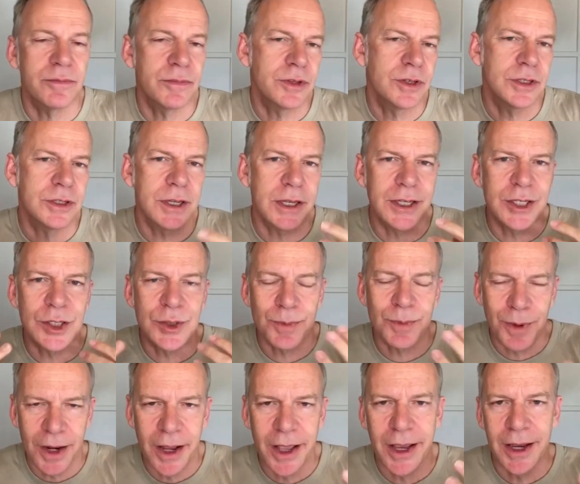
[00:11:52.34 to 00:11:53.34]
Just
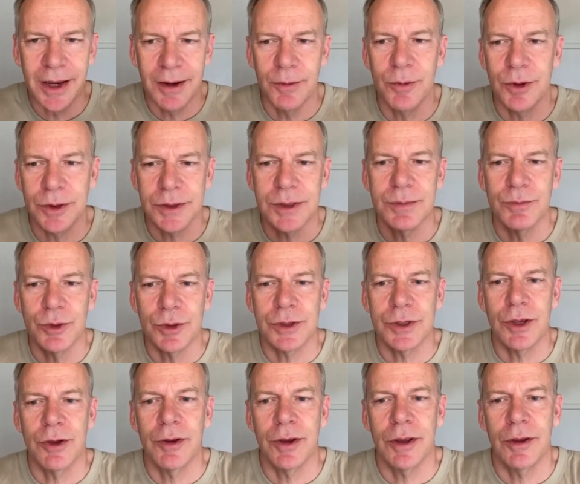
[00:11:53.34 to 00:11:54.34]
explain what's
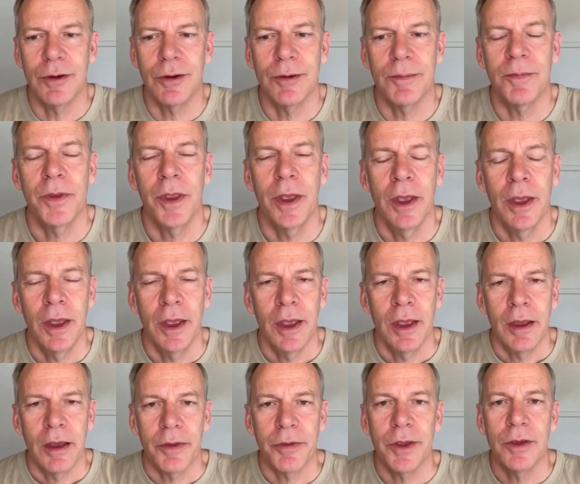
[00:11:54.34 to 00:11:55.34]
going on.
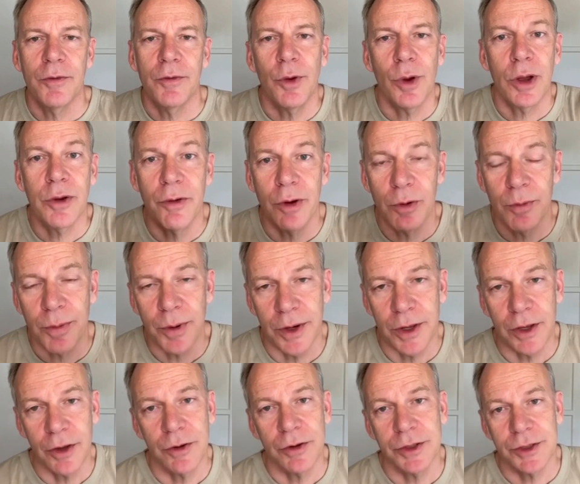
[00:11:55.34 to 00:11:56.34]
I think if you are
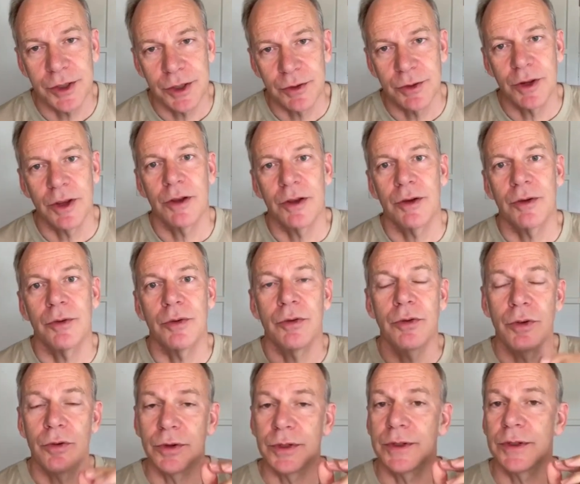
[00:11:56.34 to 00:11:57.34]
opening your studio,
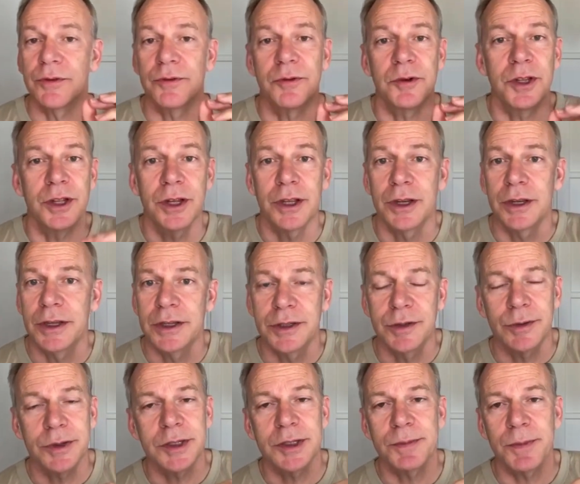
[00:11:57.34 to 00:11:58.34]
you also really need
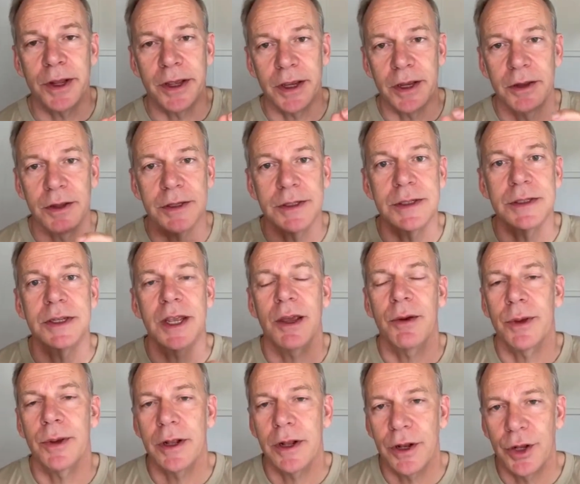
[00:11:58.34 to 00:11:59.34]
to explain, this is how
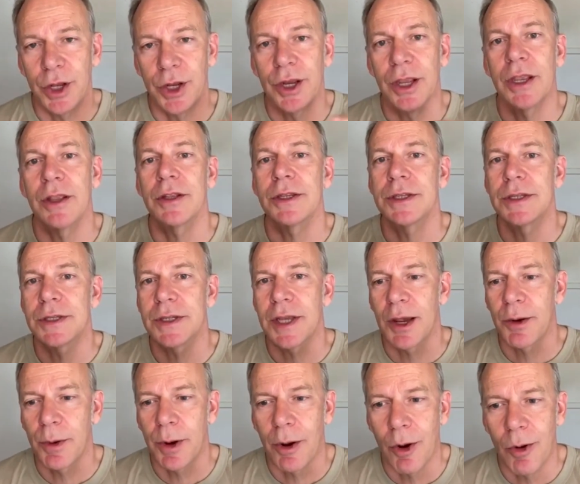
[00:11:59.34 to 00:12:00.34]
we're cleaning, this is how we're